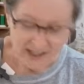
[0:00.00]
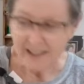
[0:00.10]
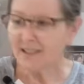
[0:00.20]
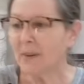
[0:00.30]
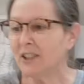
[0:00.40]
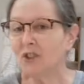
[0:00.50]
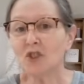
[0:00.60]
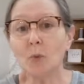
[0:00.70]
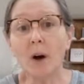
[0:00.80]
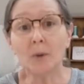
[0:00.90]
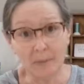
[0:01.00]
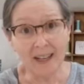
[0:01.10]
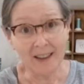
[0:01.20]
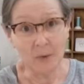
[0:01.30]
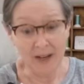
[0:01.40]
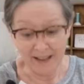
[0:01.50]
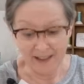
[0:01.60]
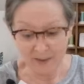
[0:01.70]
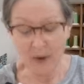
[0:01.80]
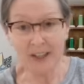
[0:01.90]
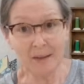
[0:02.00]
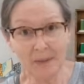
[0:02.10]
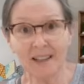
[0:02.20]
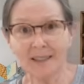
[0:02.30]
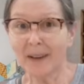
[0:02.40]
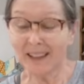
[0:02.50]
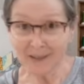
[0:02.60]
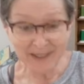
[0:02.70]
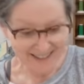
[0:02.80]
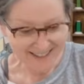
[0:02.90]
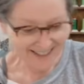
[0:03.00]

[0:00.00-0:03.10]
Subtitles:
that is my new Chihuahua, by the way, that's barking because my husband's